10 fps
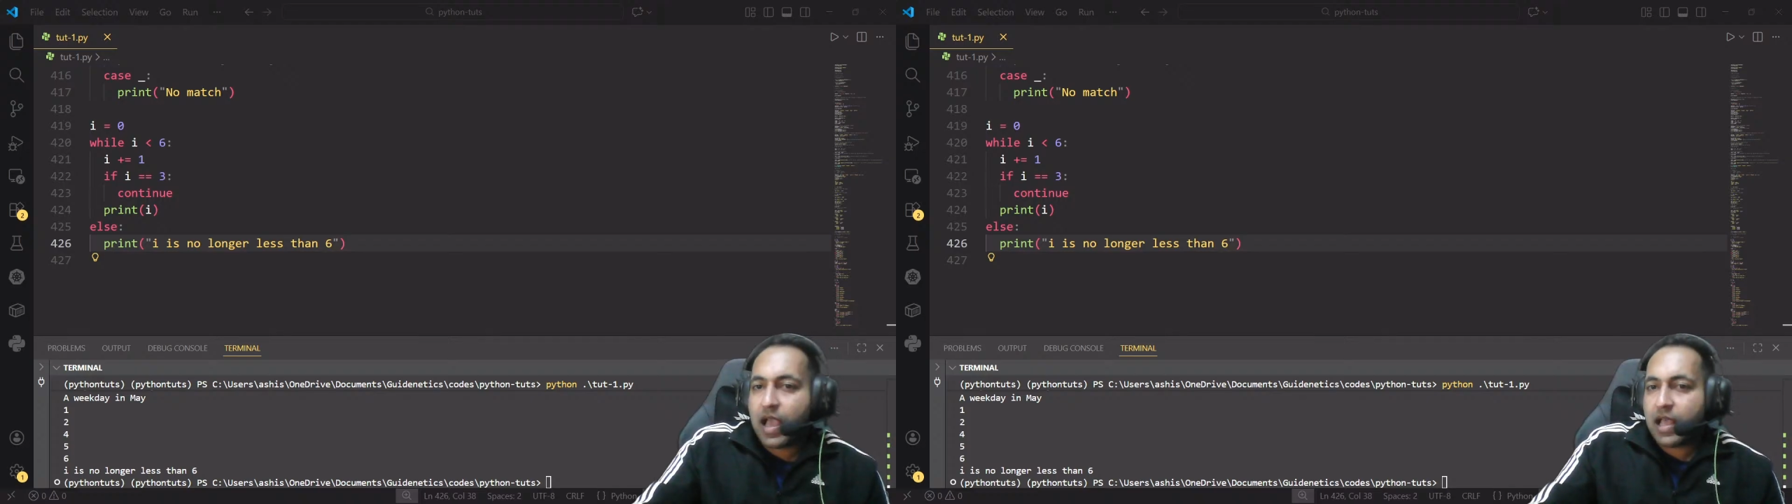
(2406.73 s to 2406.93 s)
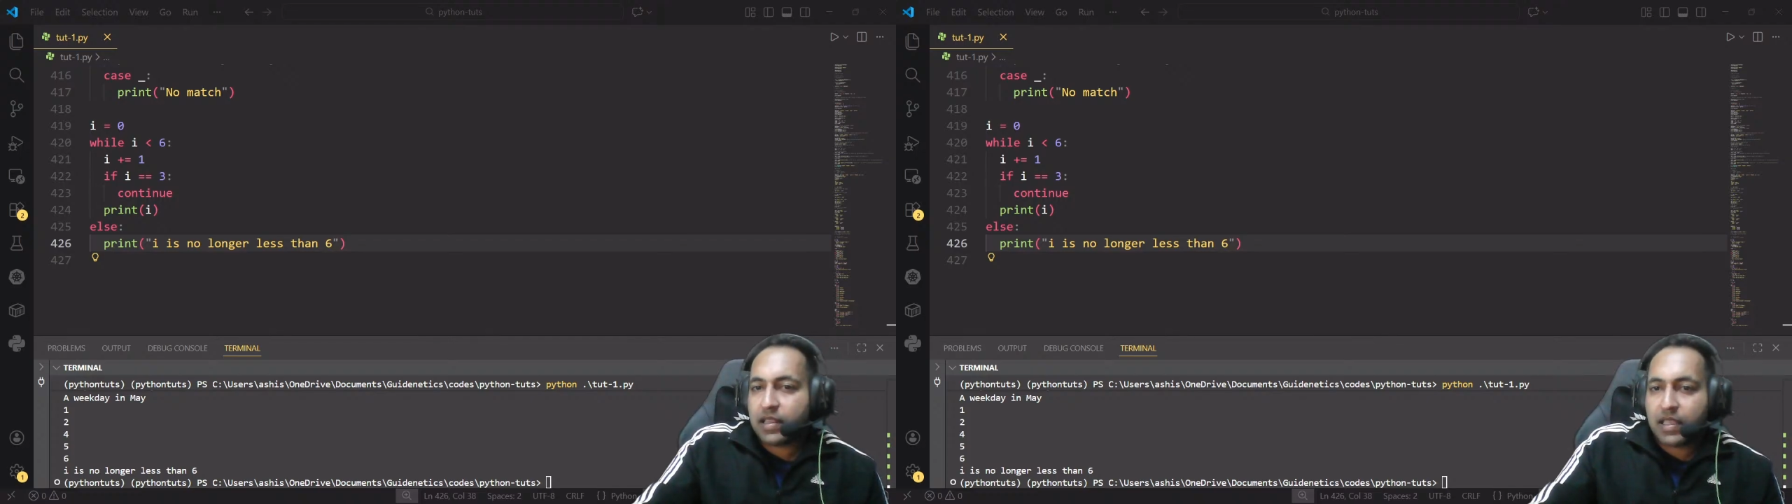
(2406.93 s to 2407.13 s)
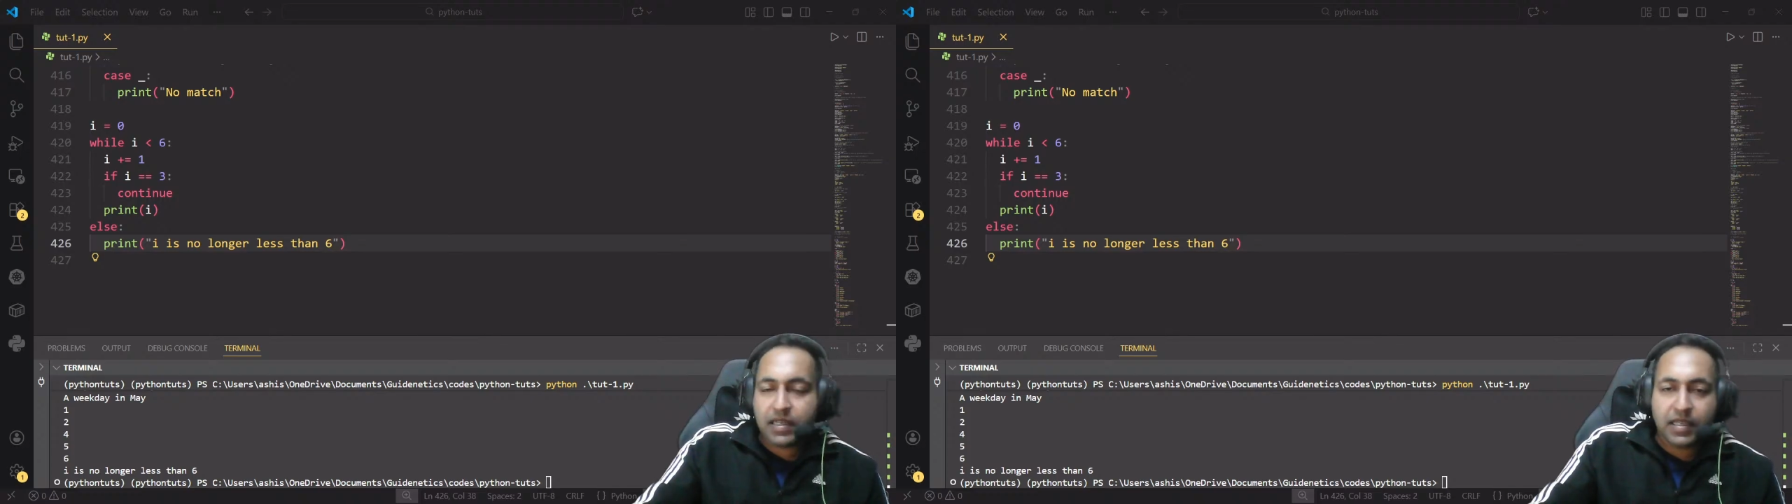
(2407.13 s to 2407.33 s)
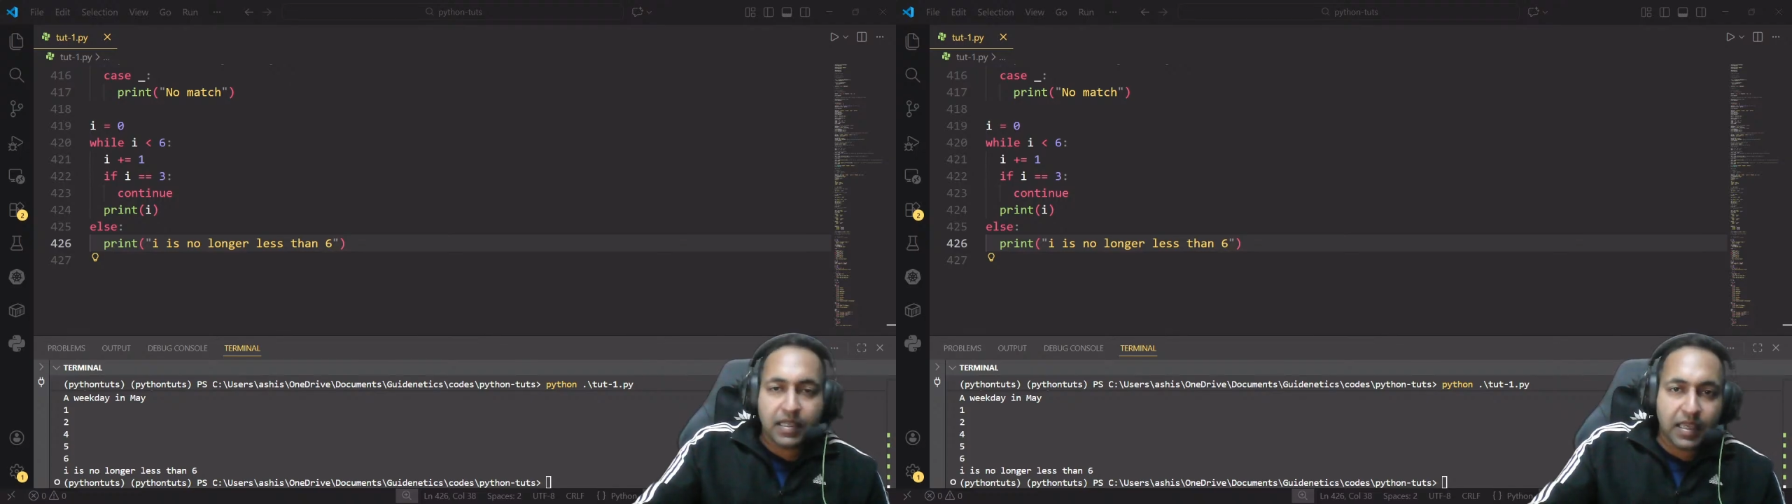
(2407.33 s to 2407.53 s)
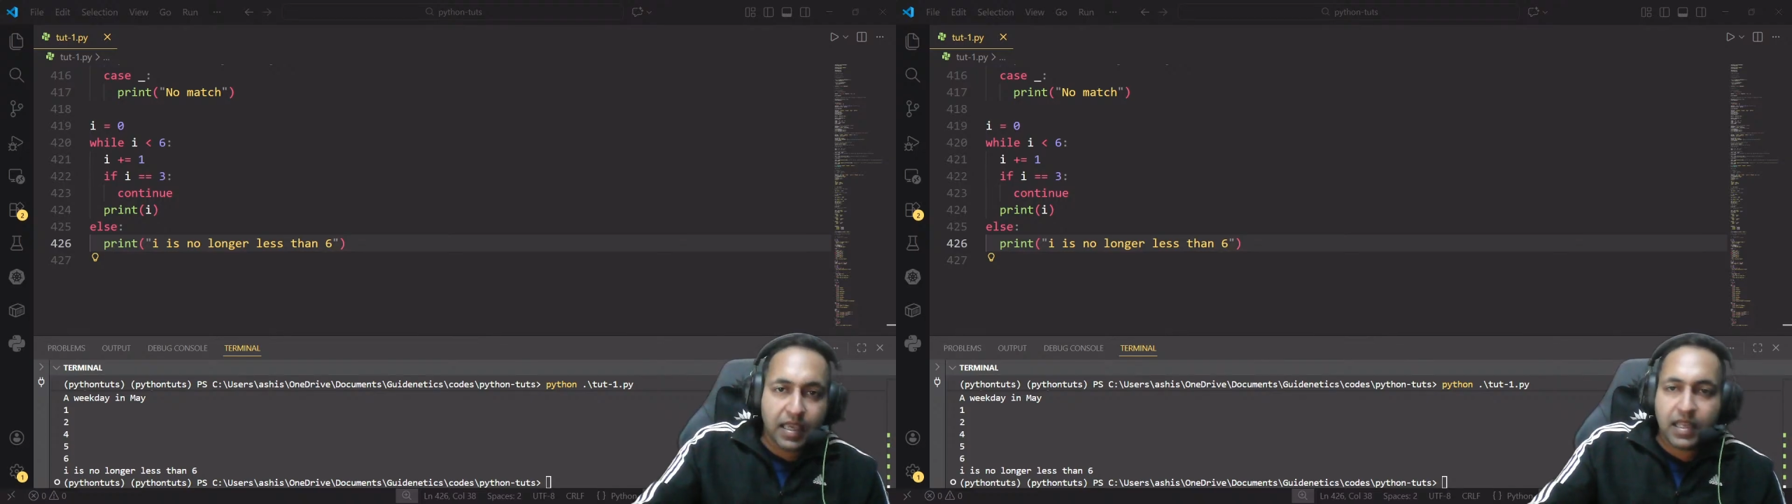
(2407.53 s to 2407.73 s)
and then
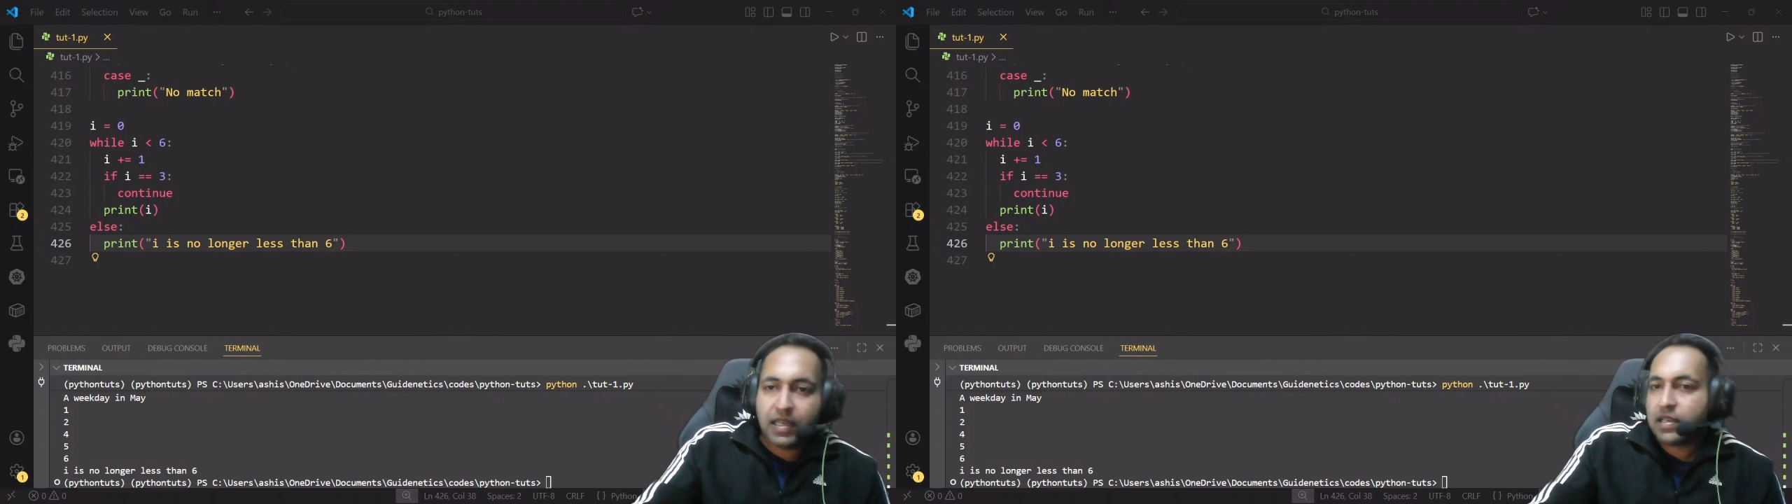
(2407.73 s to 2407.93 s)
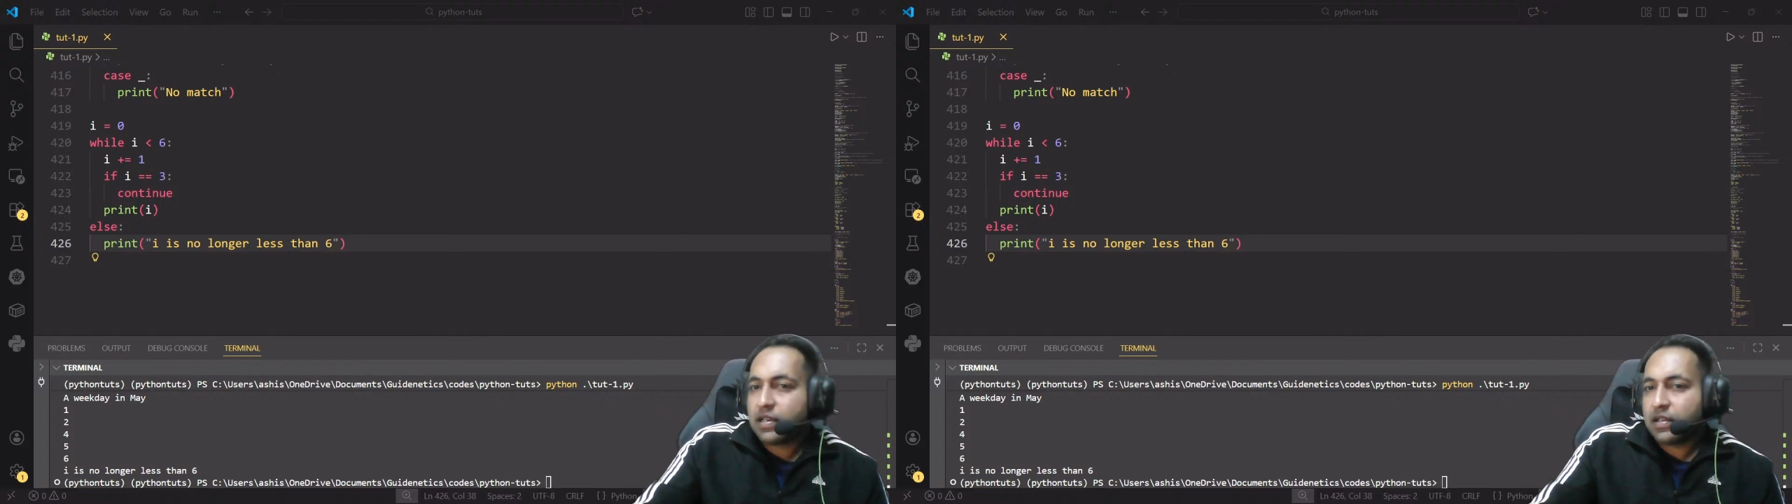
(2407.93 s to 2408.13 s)
in,